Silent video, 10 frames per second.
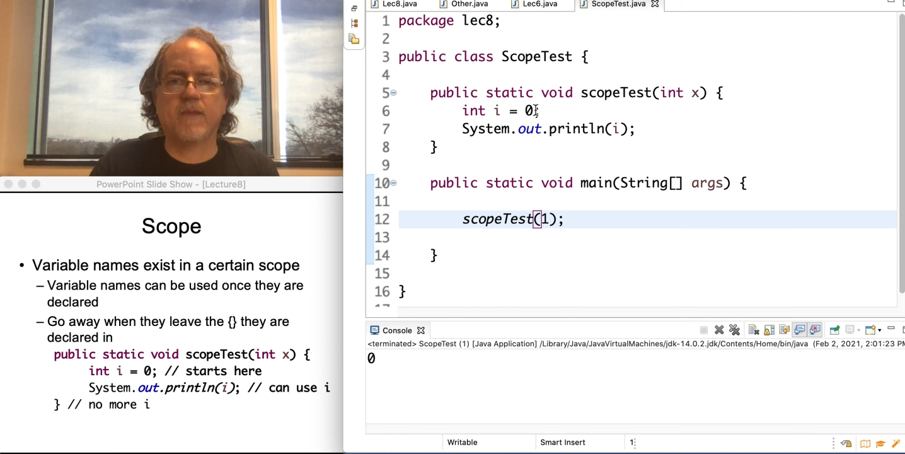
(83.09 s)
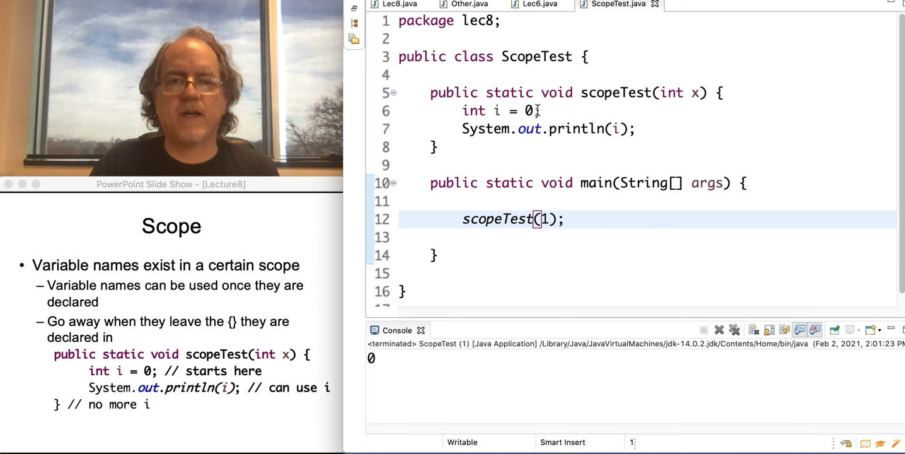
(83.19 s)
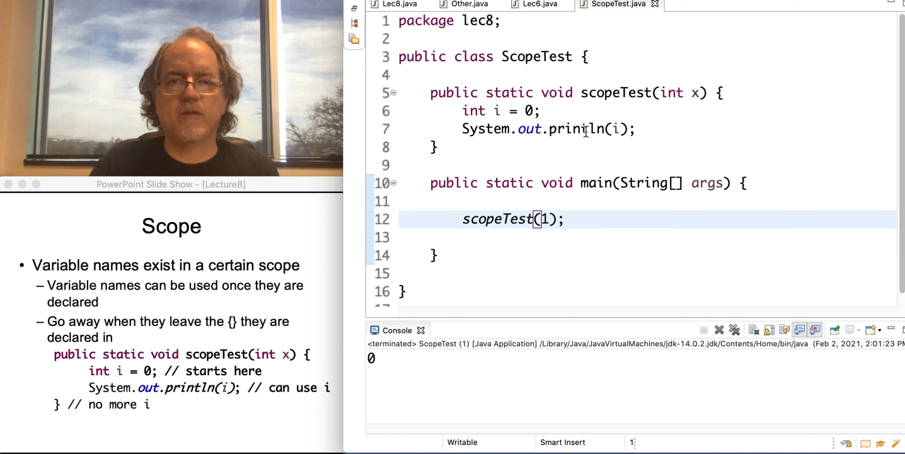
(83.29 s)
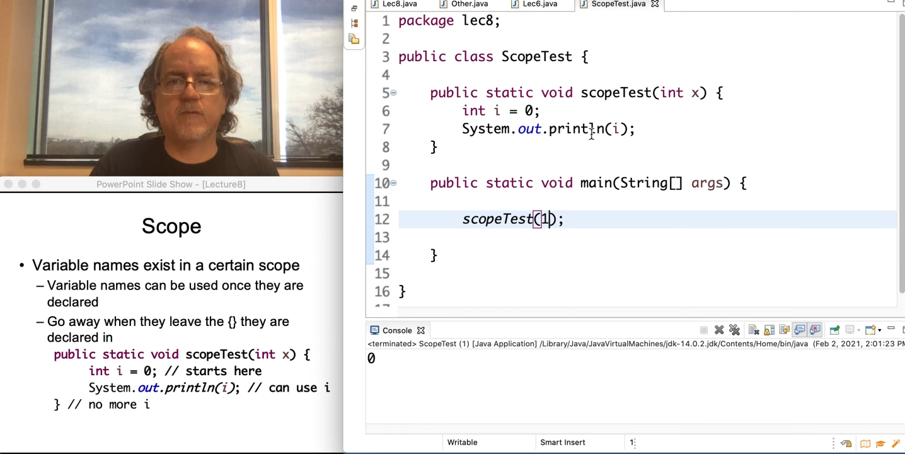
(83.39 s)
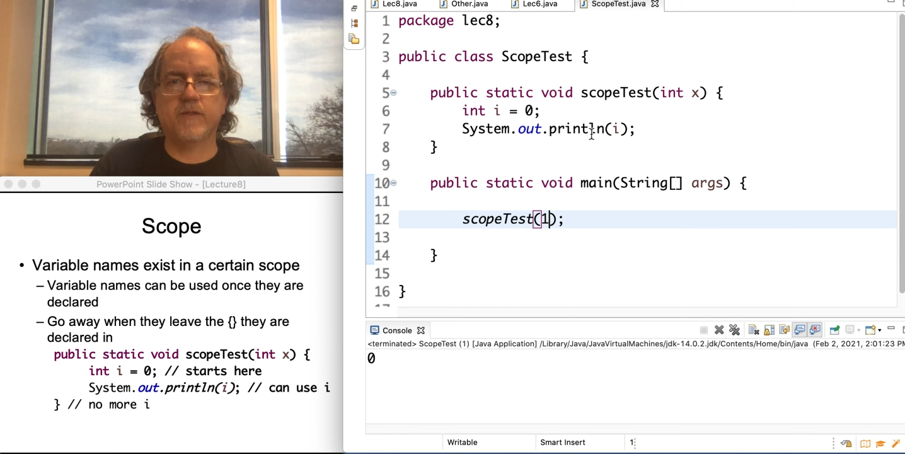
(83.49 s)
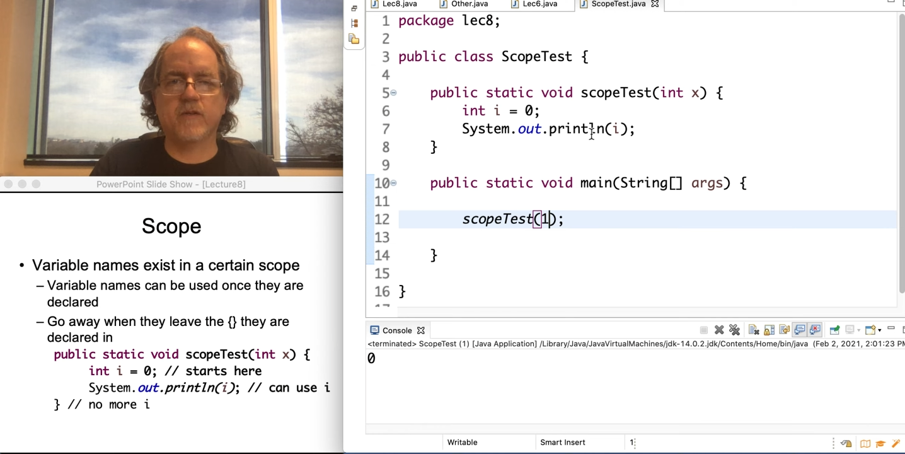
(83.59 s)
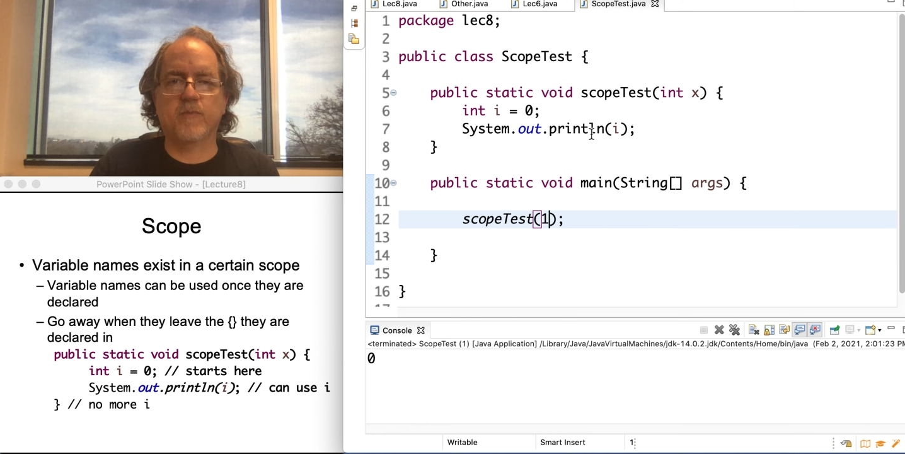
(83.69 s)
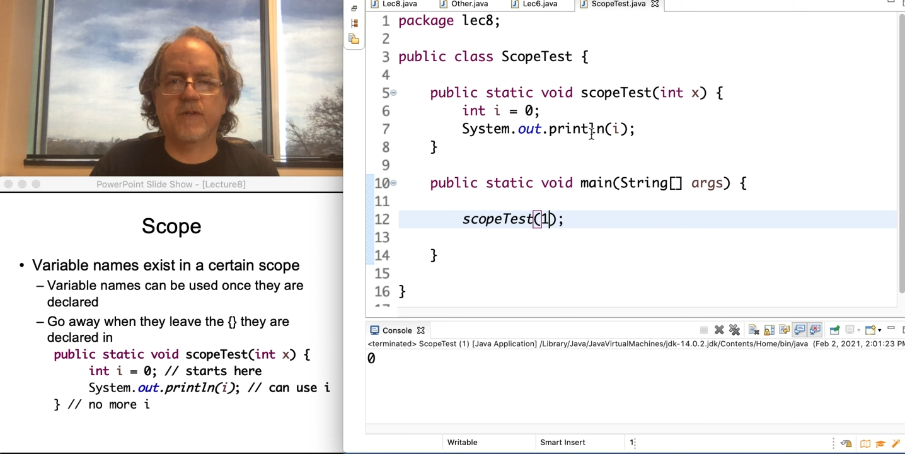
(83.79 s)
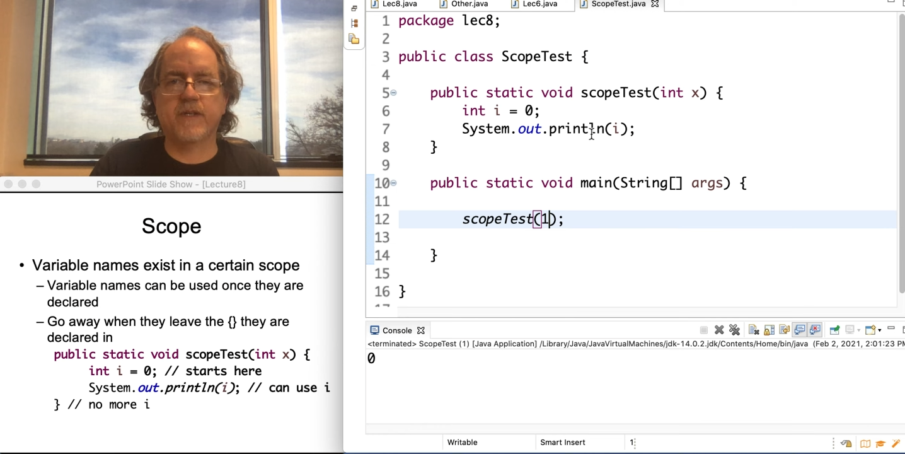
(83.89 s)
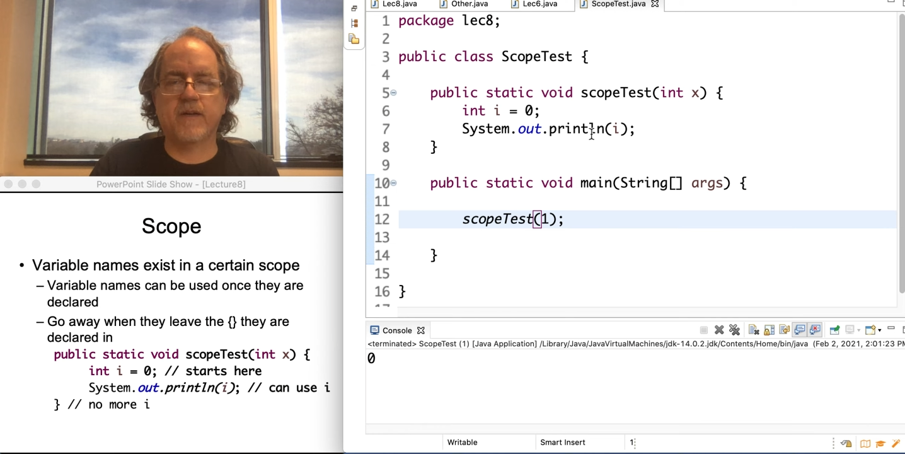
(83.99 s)
I equals 0,
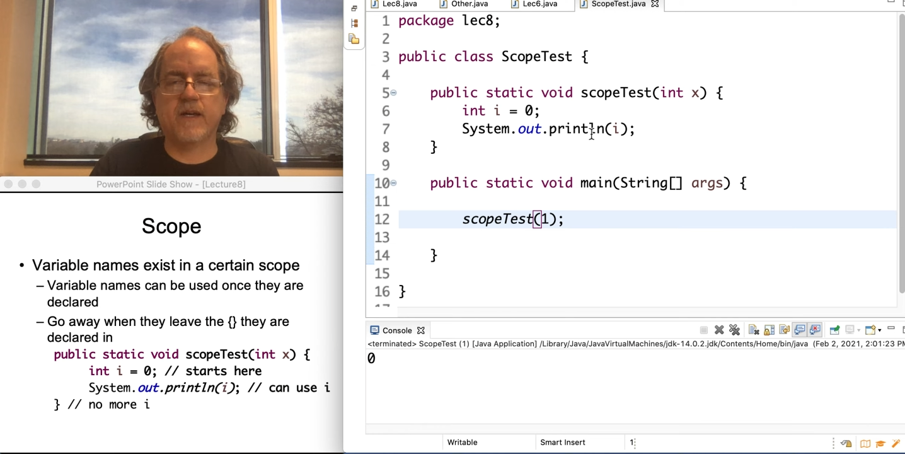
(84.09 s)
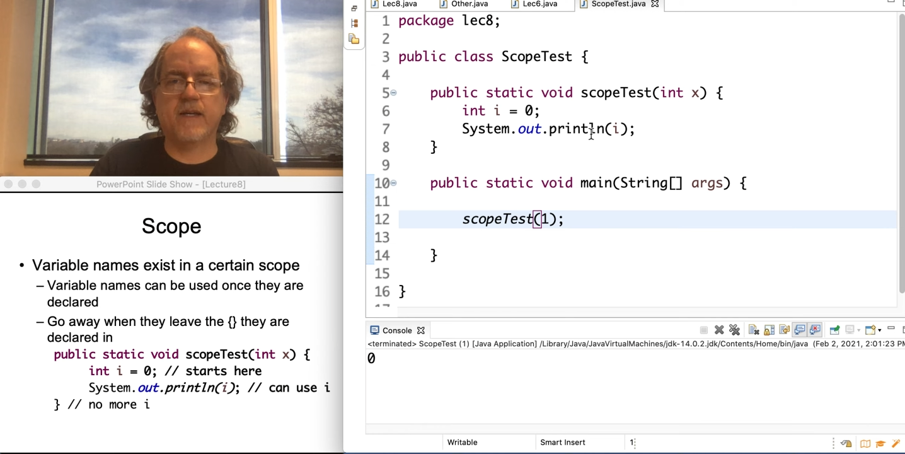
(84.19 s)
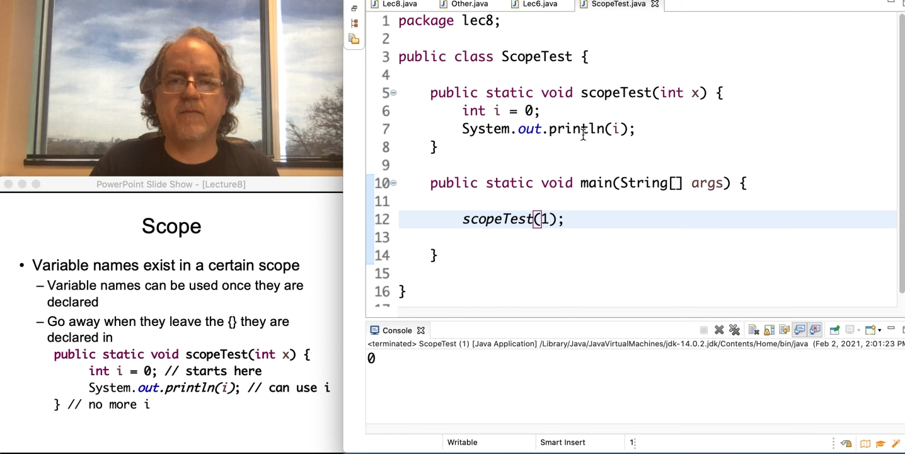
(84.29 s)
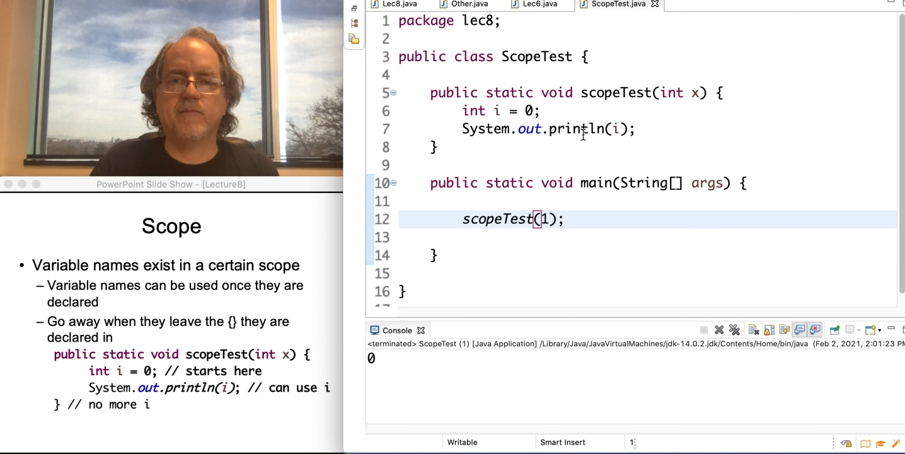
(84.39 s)
print out I.